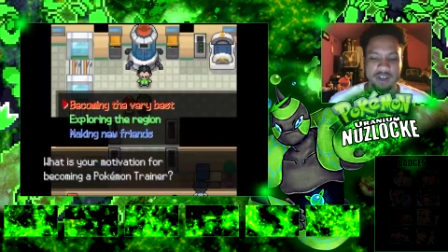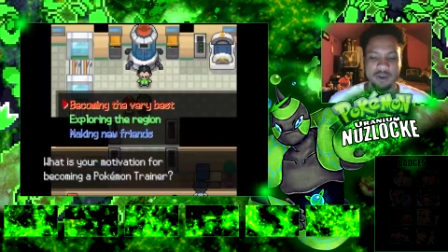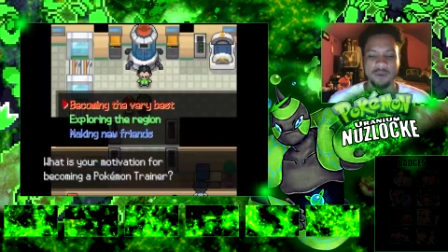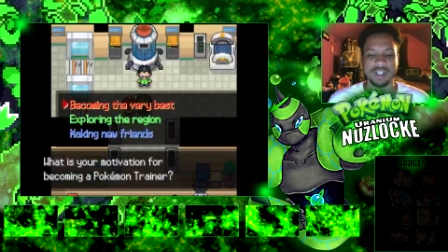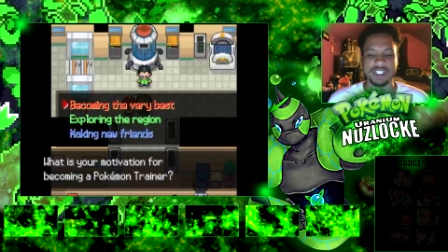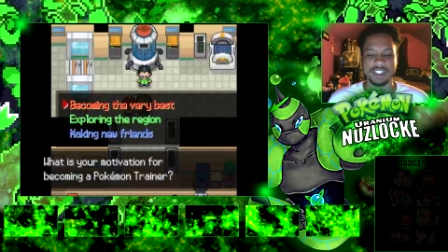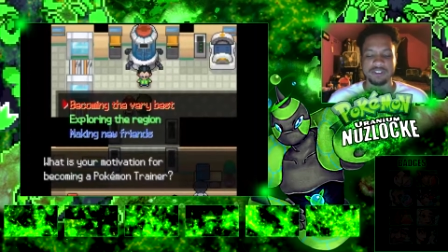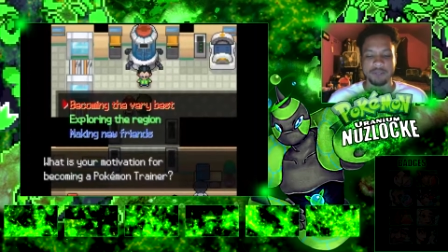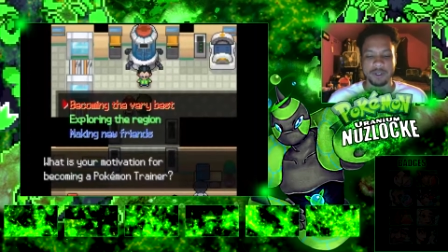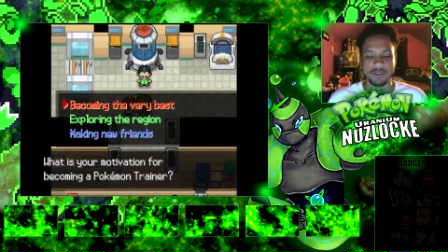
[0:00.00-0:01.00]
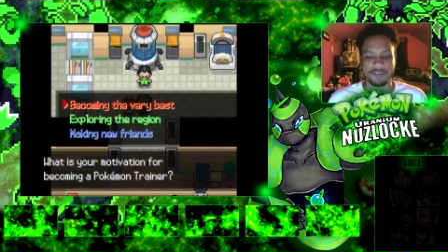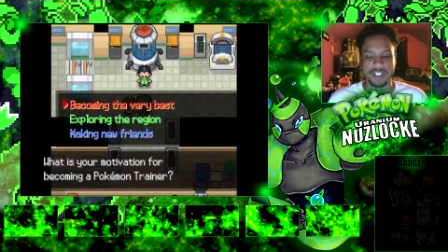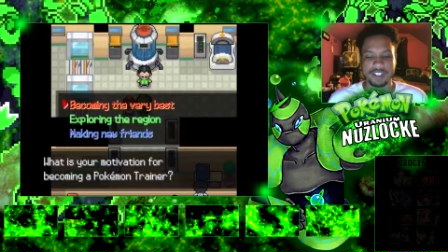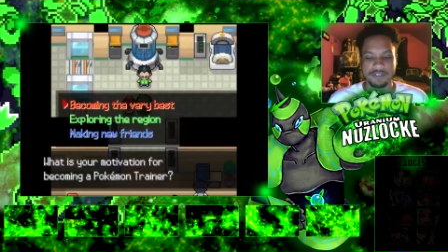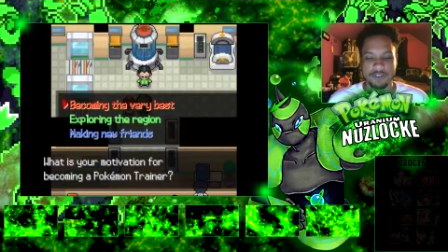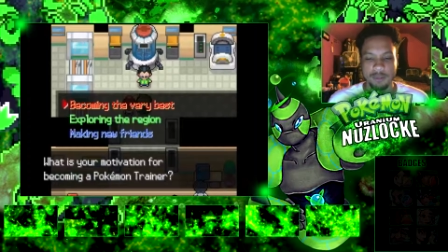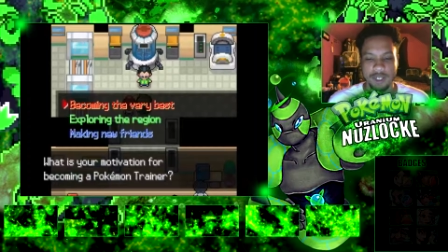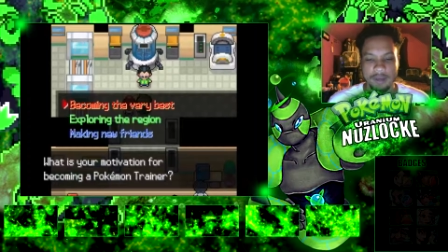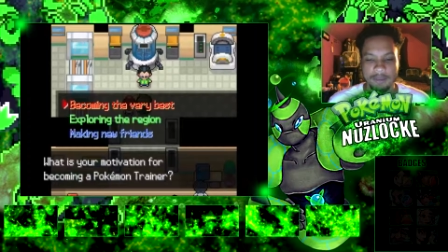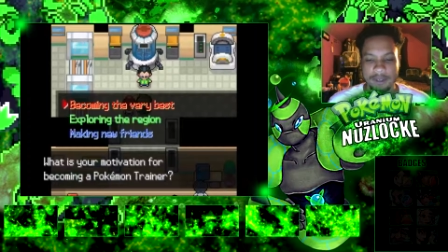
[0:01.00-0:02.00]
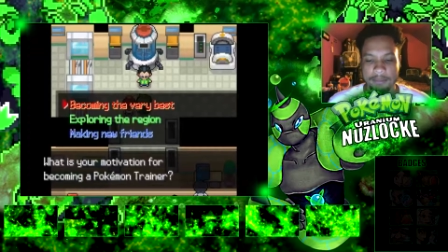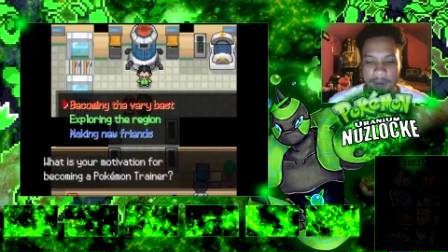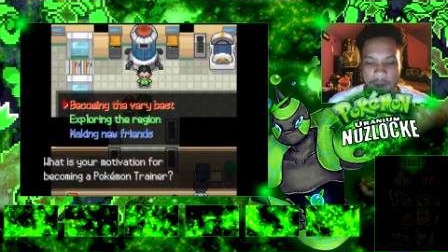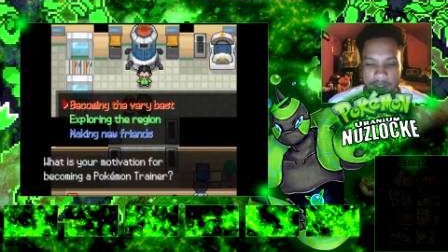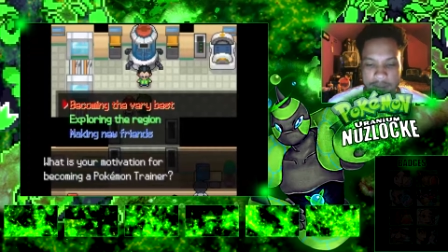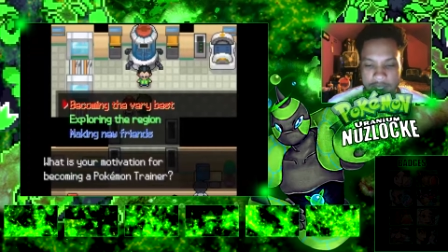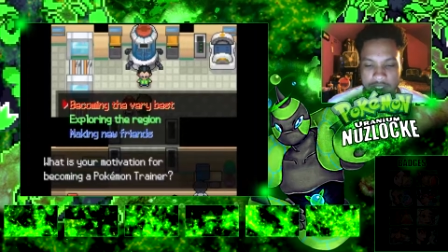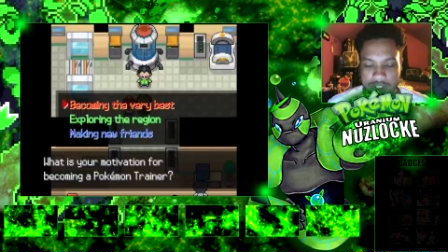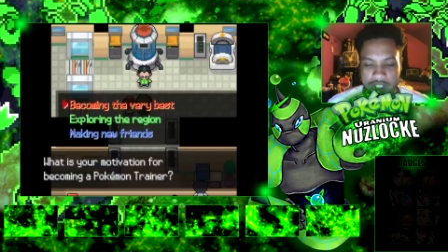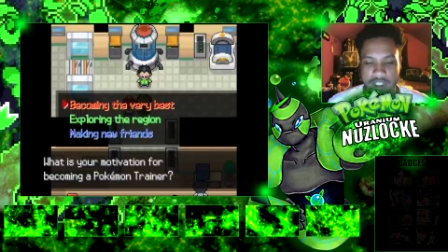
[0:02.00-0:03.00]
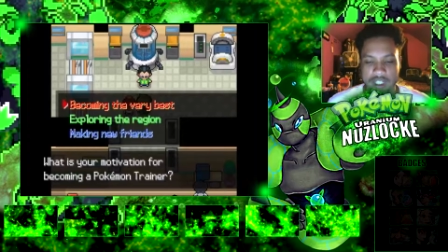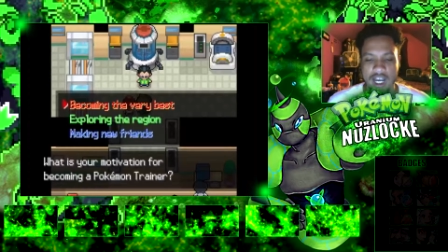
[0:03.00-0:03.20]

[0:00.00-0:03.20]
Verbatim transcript: What is your motivation for becoming a Pokemon trainer?